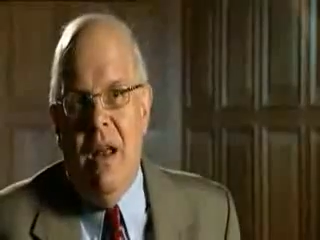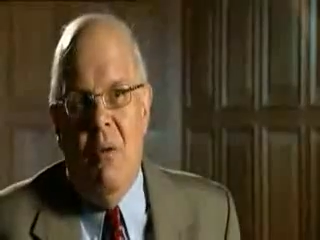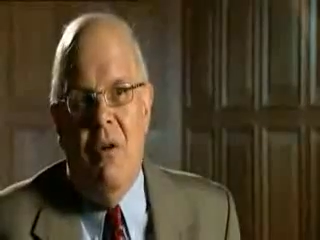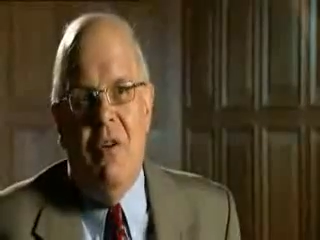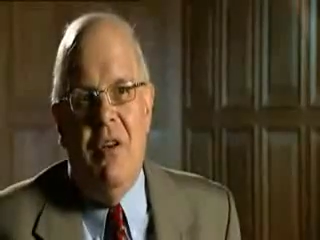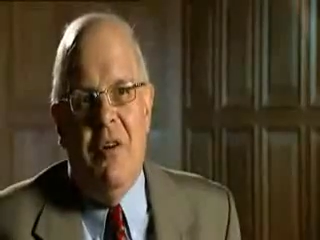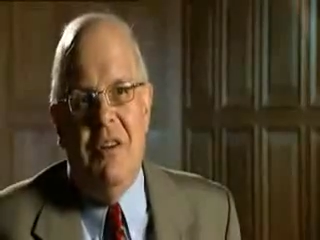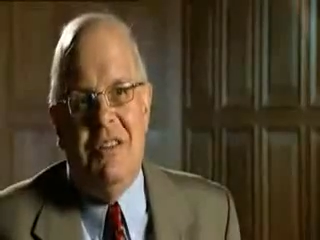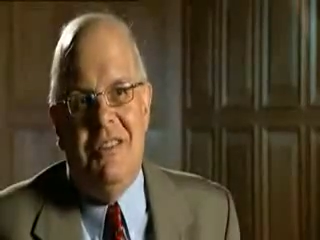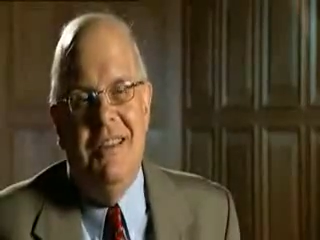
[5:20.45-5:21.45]
would, however,
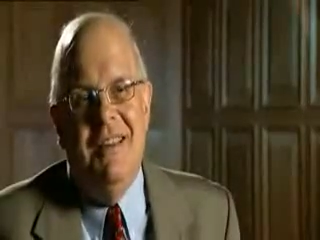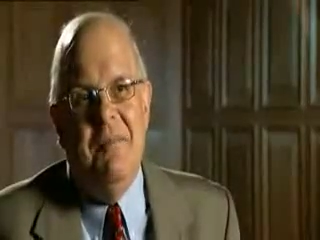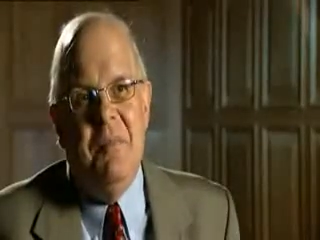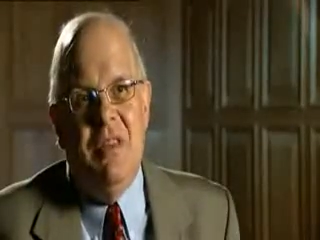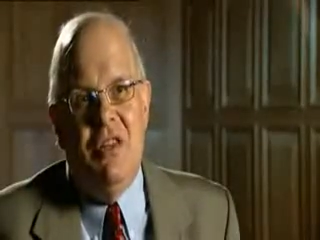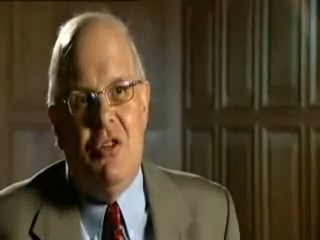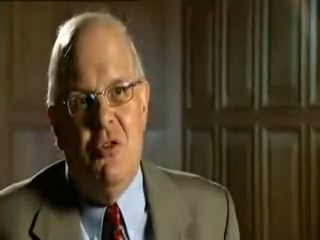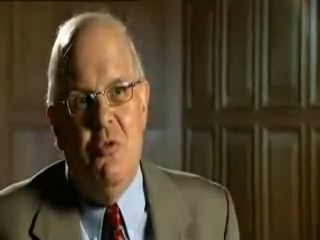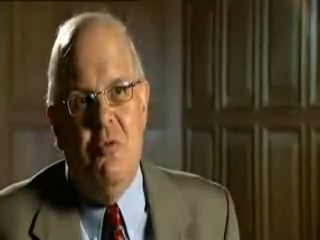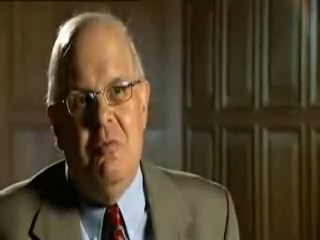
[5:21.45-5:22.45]
notice the
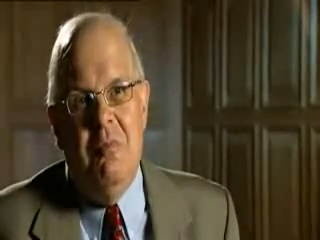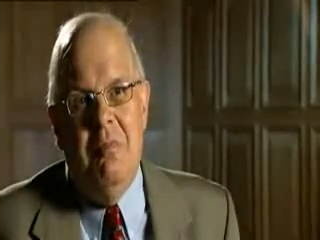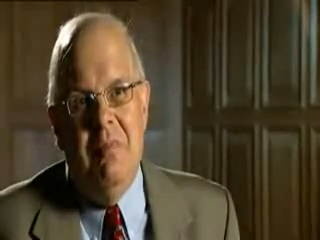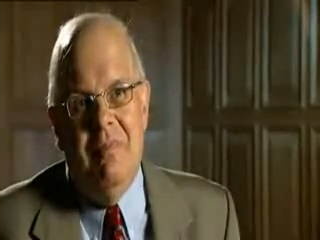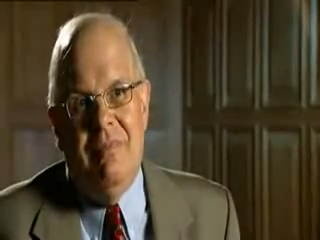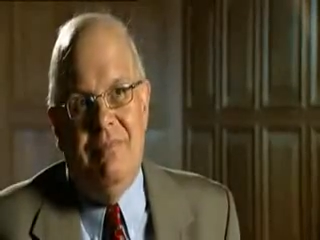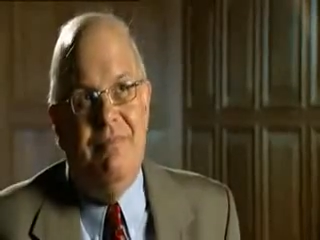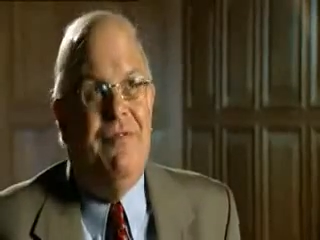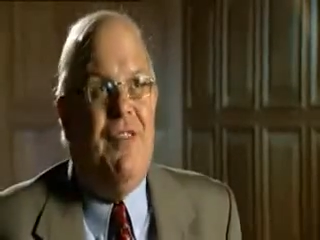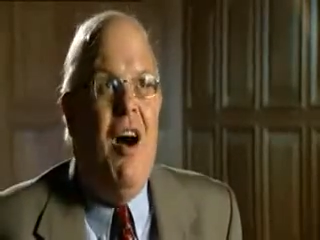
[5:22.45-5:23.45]
two
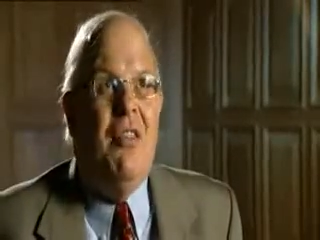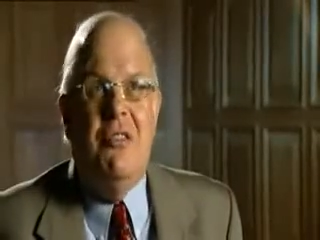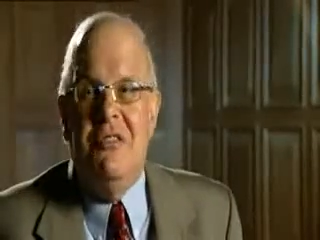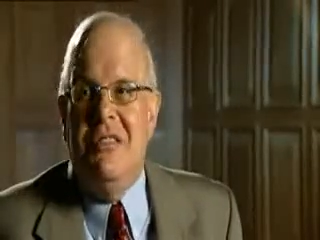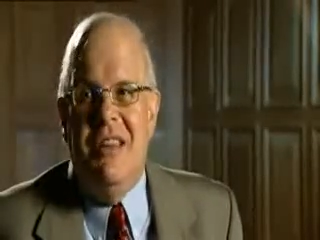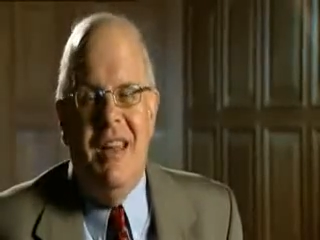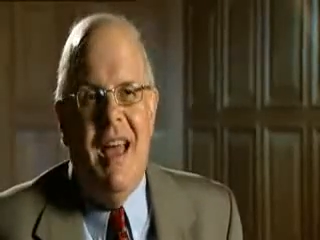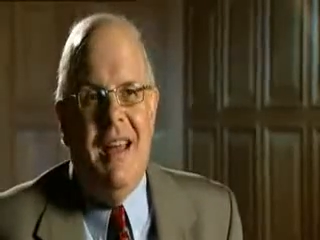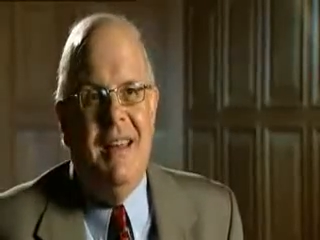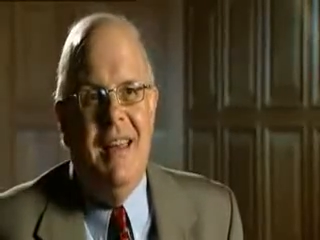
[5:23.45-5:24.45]
fathers that he
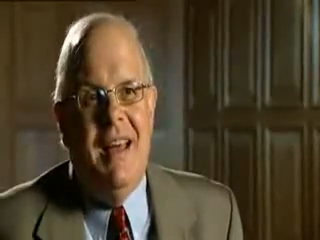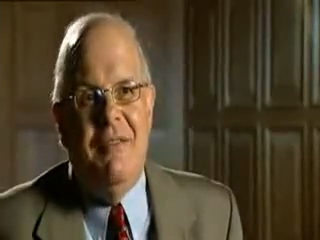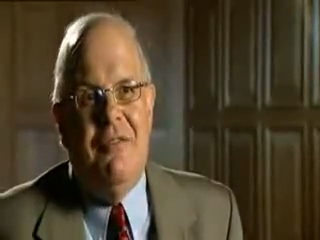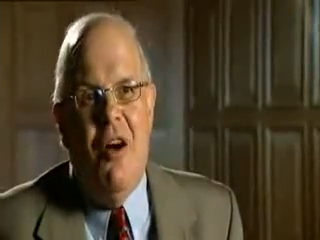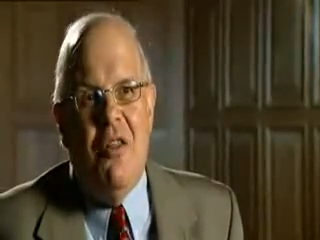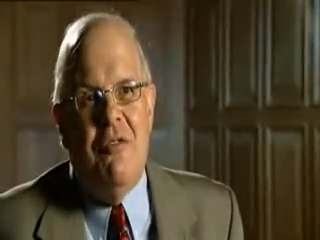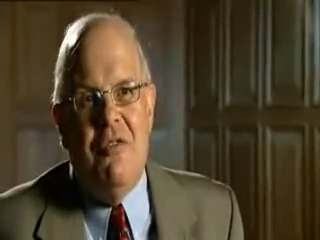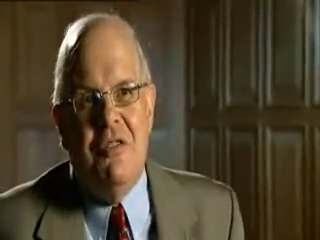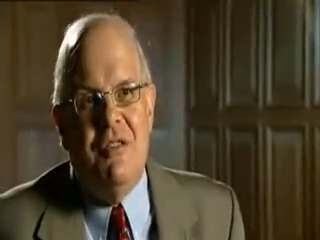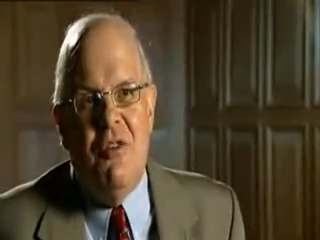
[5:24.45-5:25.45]
had. He had a father,
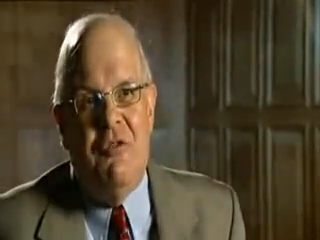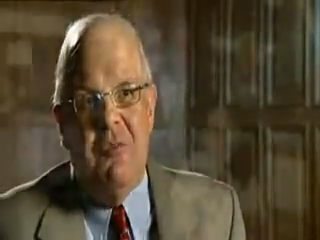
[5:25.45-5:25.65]
first of all,